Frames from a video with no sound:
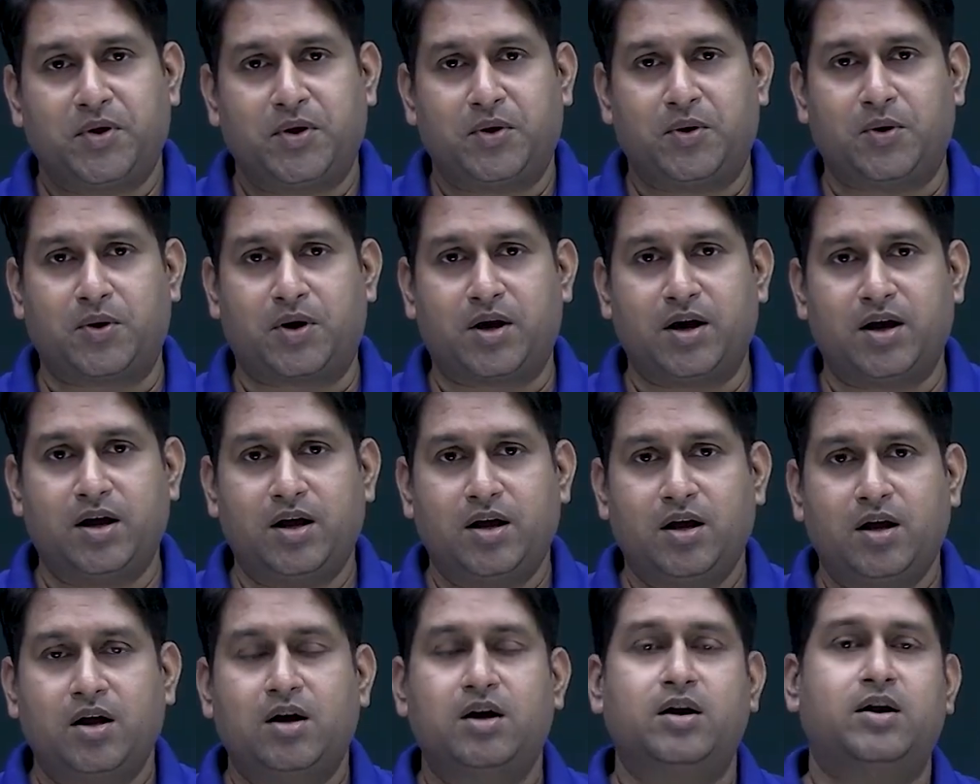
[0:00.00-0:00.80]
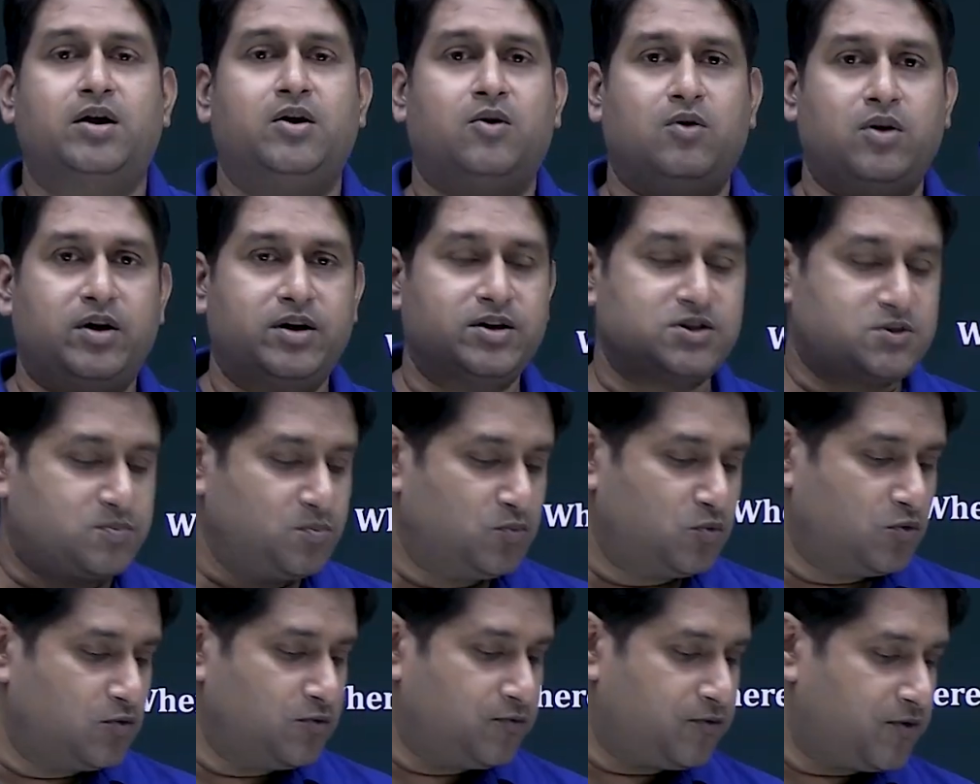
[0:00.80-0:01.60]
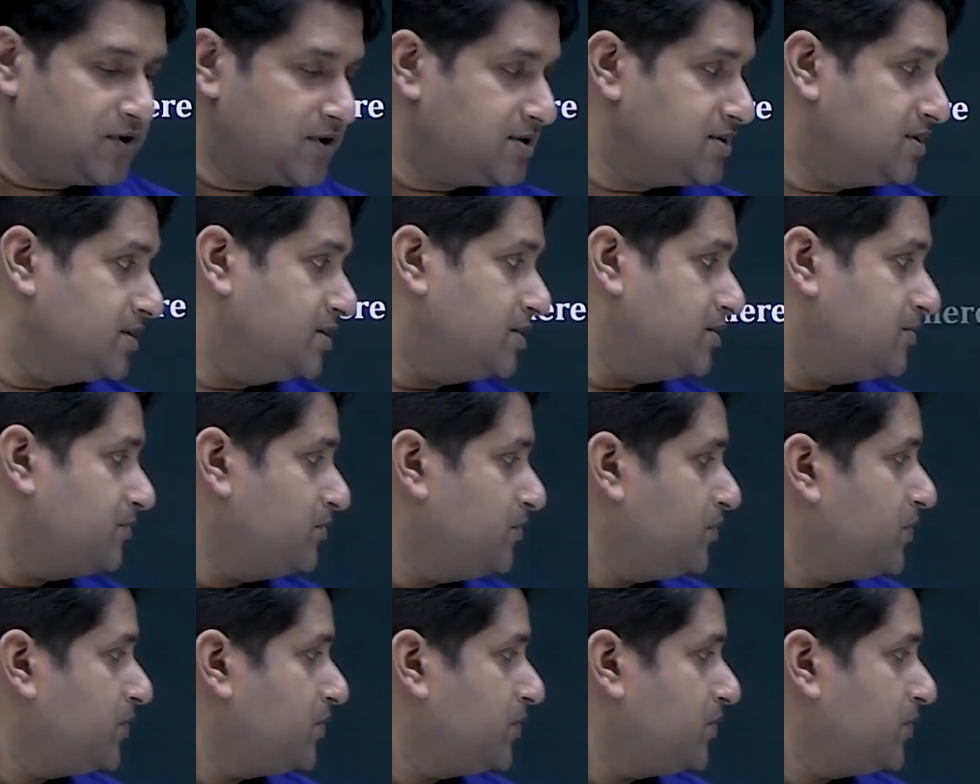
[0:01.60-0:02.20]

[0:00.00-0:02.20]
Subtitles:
Okay, now let us move further.